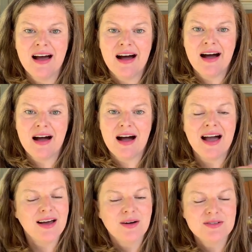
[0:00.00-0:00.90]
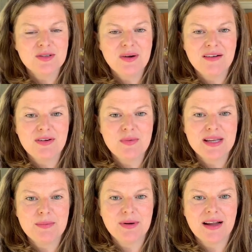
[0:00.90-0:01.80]
I also every
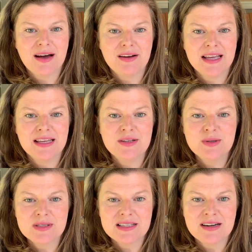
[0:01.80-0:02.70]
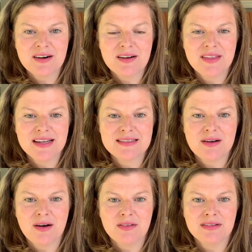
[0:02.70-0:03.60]
week put out a newsletter that is
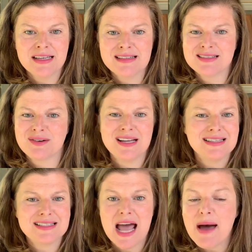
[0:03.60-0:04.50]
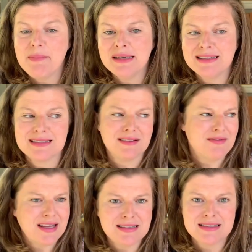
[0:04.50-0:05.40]
all the latest, greatest happenings,
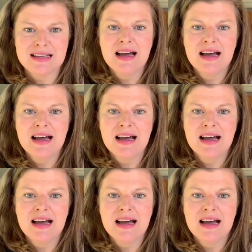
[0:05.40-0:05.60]
events,